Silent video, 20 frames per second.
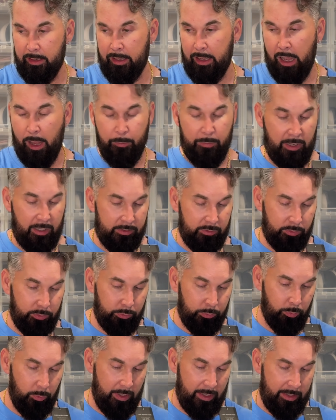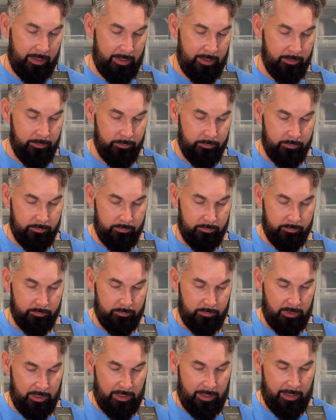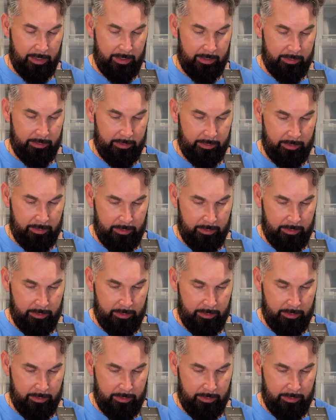I'm not sweaty, and